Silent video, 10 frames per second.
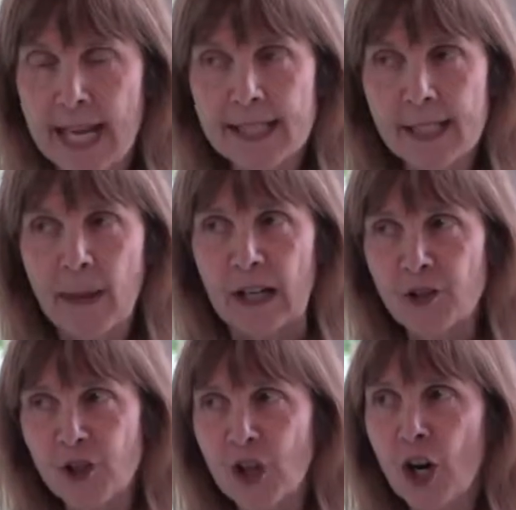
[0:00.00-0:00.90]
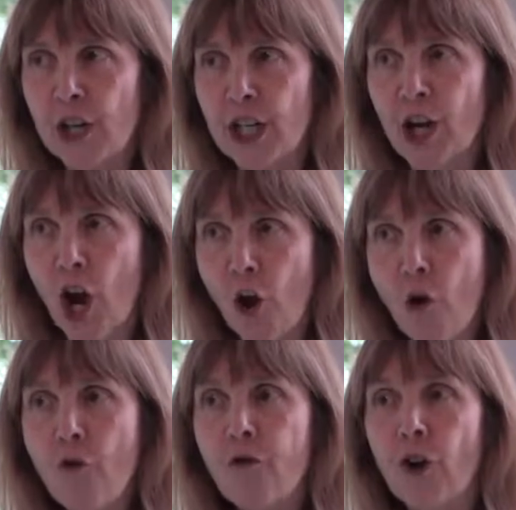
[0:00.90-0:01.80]
It's about starting
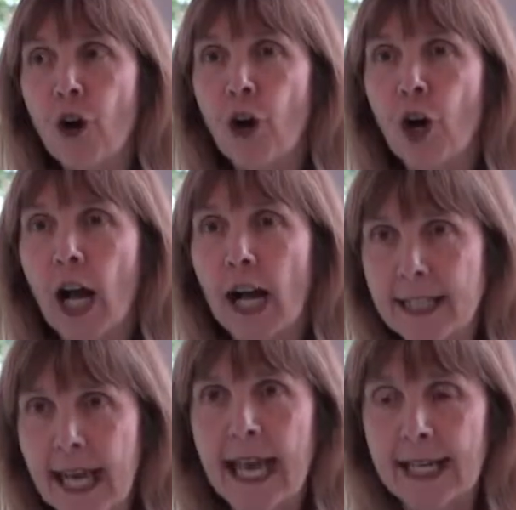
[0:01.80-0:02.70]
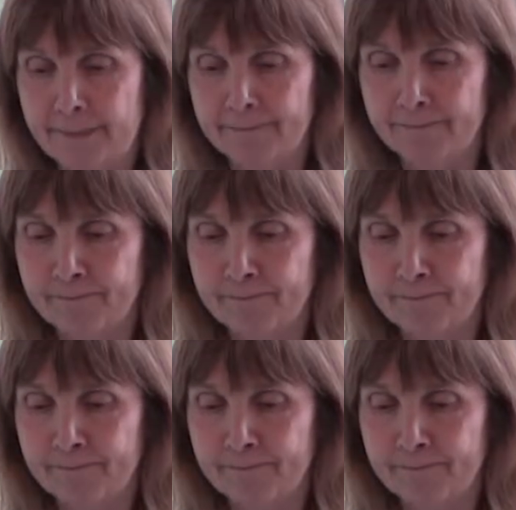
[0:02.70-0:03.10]
over again.